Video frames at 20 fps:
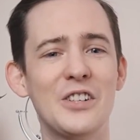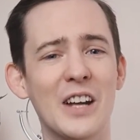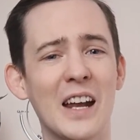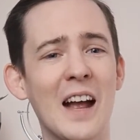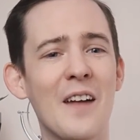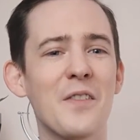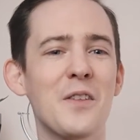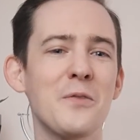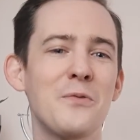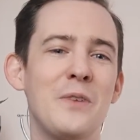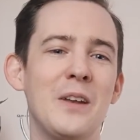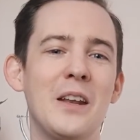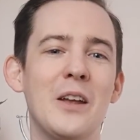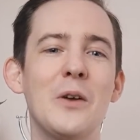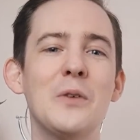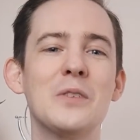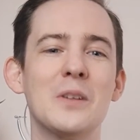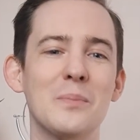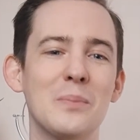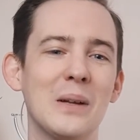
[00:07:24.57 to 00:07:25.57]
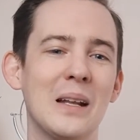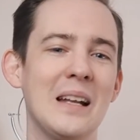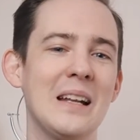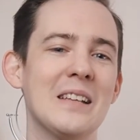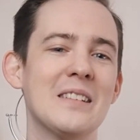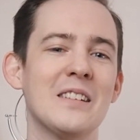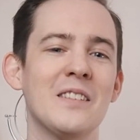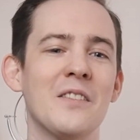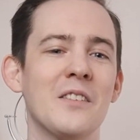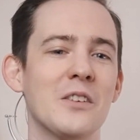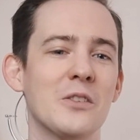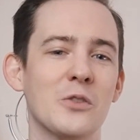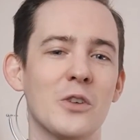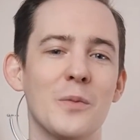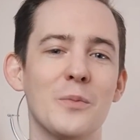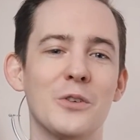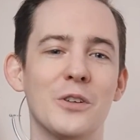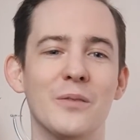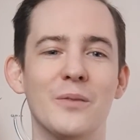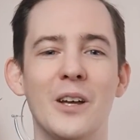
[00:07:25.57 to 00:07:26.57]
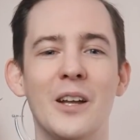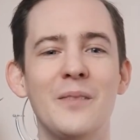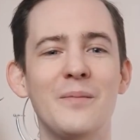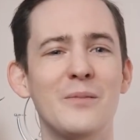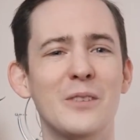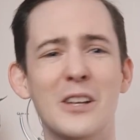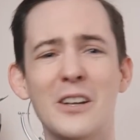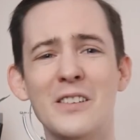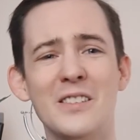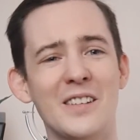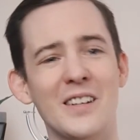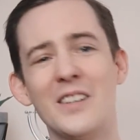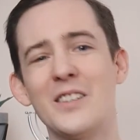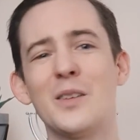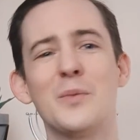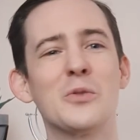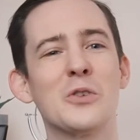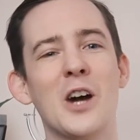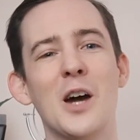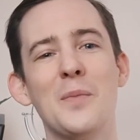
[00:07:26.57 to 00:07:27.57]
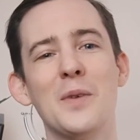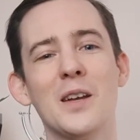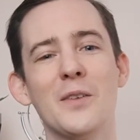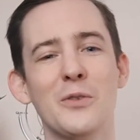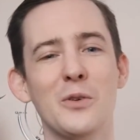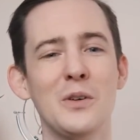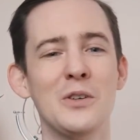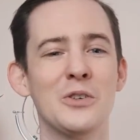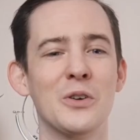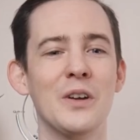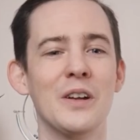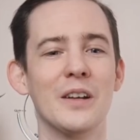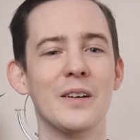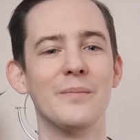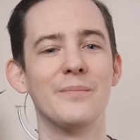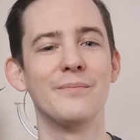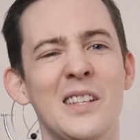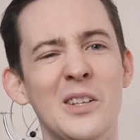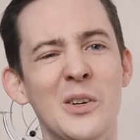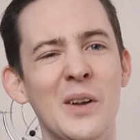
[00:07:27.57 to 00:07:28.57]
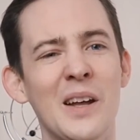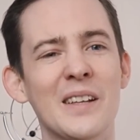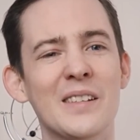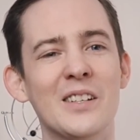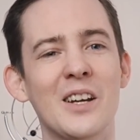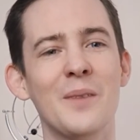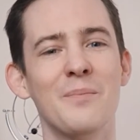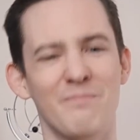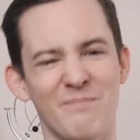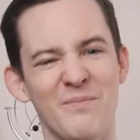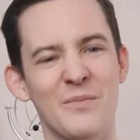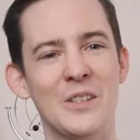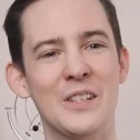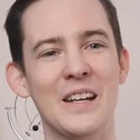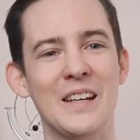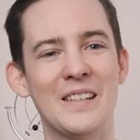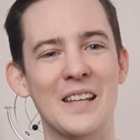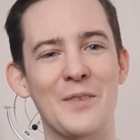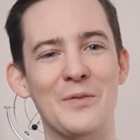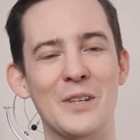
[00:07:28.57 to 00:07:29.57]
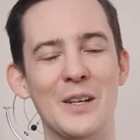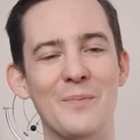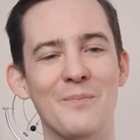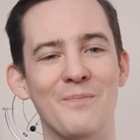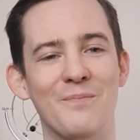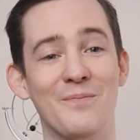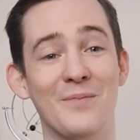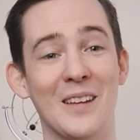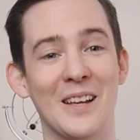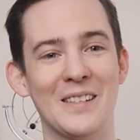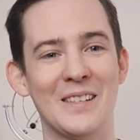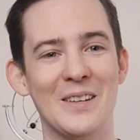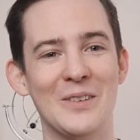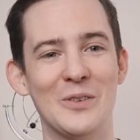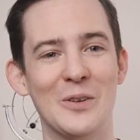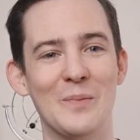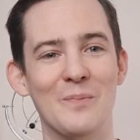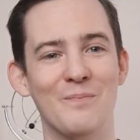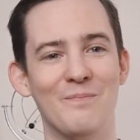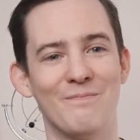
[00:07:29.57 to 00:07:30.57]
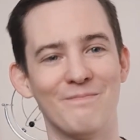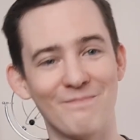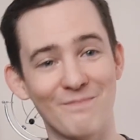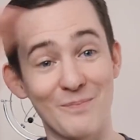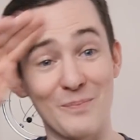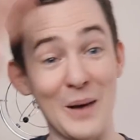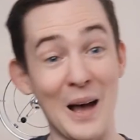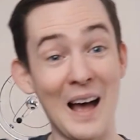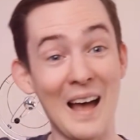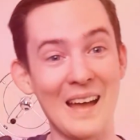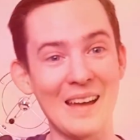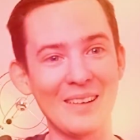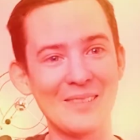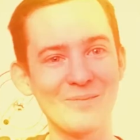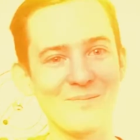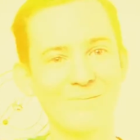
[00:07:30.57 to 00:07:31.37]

check out the videos and playlist in the description, and consider subscribing if you enjoyed it. Until next time, stay safe team. I'll see you soon. Bye.